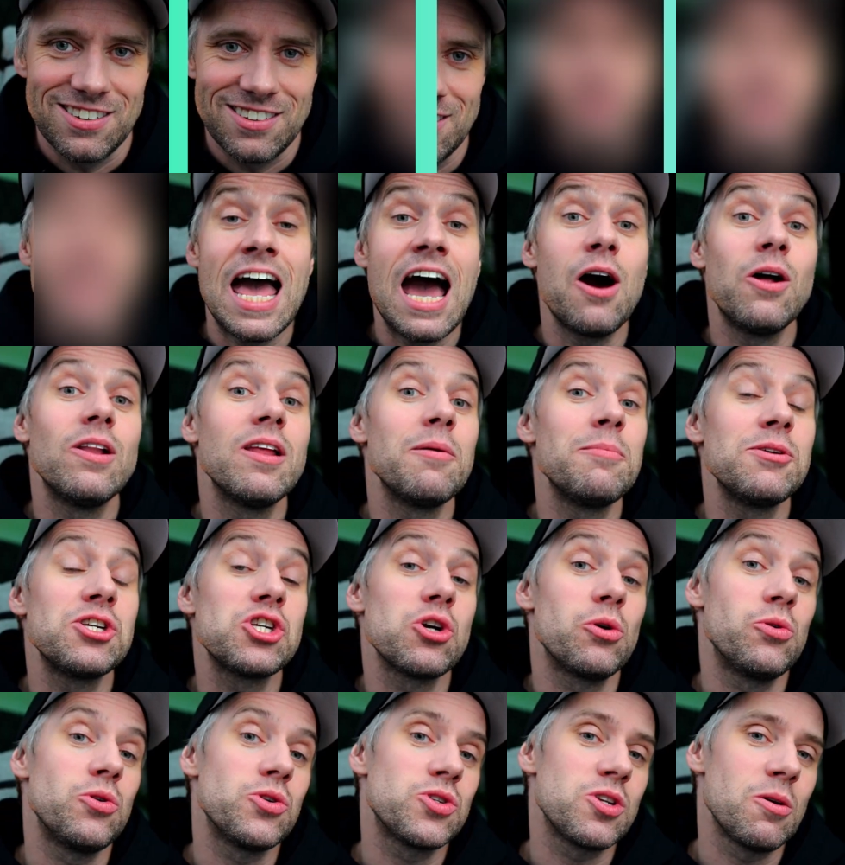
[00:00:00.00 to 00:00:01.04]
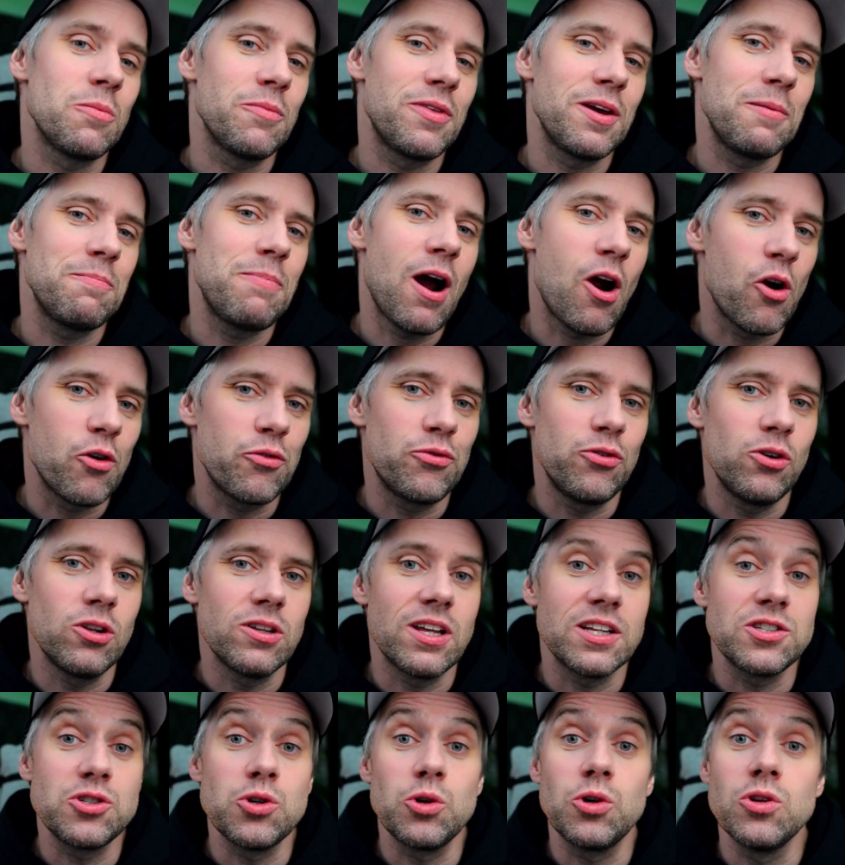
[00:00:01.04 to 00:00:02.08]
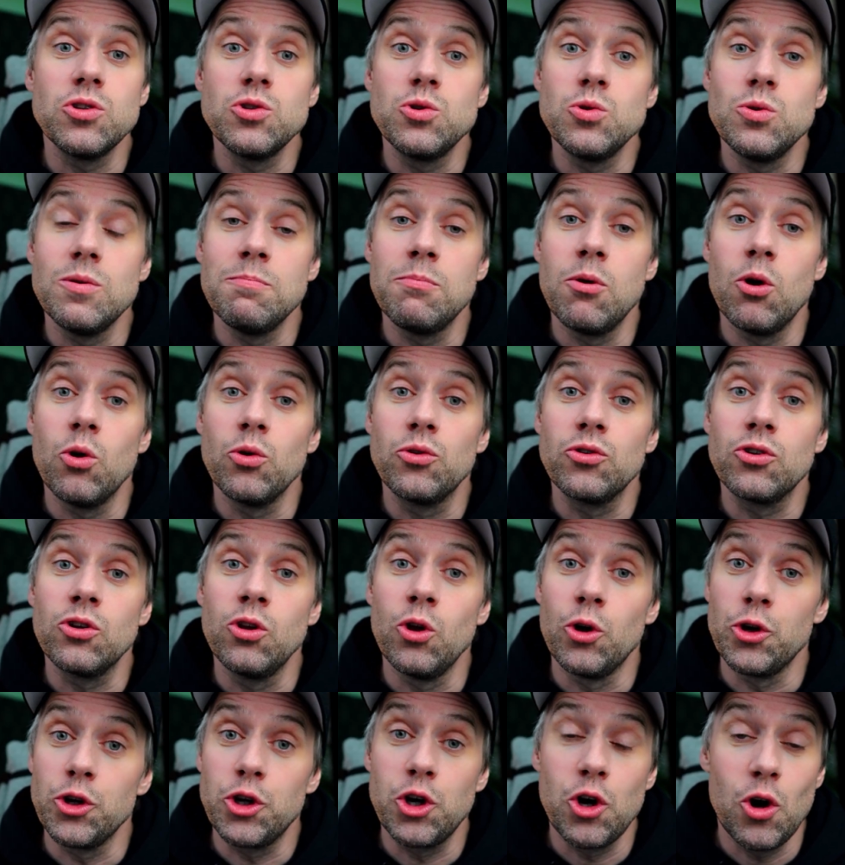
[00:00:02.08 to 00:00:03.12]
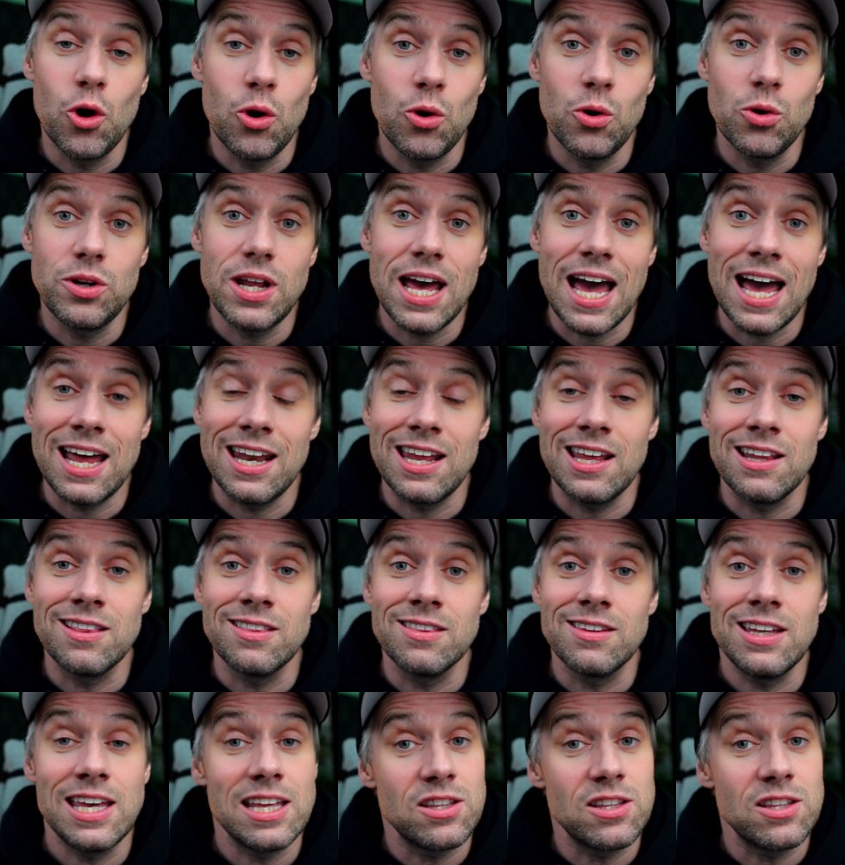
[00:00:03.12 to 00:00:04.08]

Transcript: Now let me show you something powerful that you can do in both Claude Code and in